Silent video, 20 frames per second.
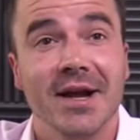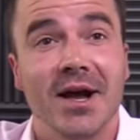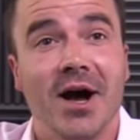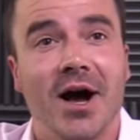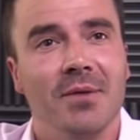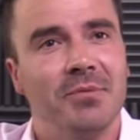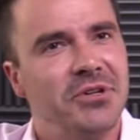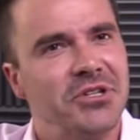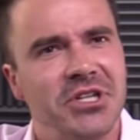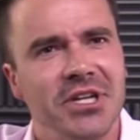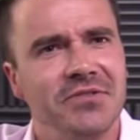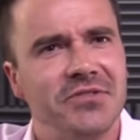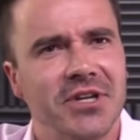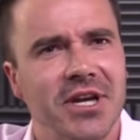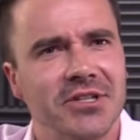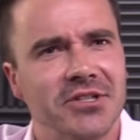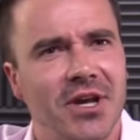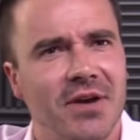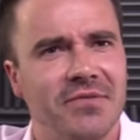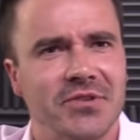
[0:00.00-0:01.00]
Uh, but Chief
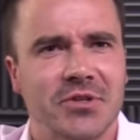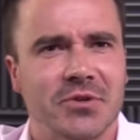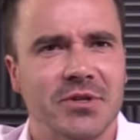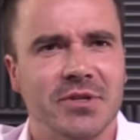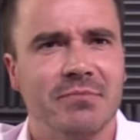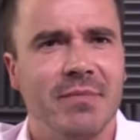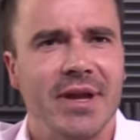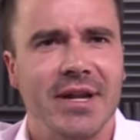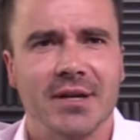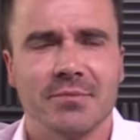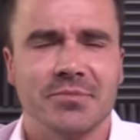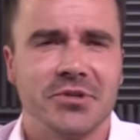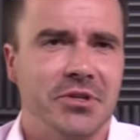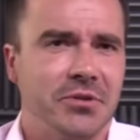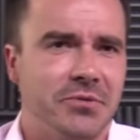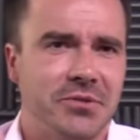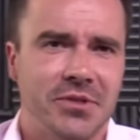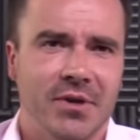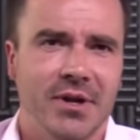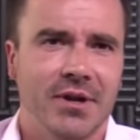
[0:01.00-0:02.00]
Chess Officer is made up
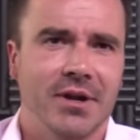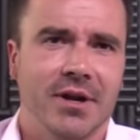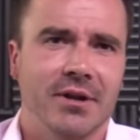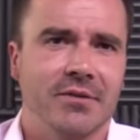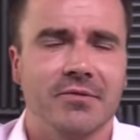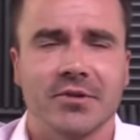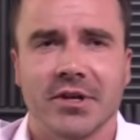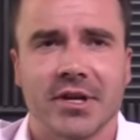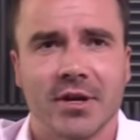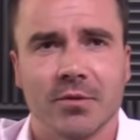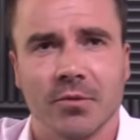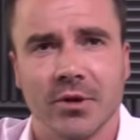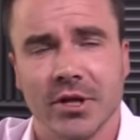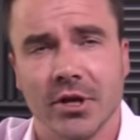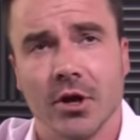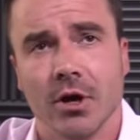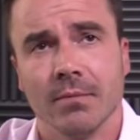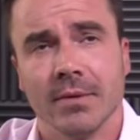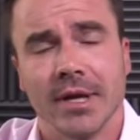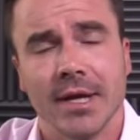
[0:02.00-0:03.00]
too, so I don't, I don't really care what you
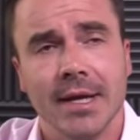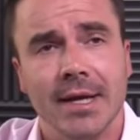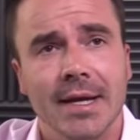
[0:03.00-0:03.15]
call me.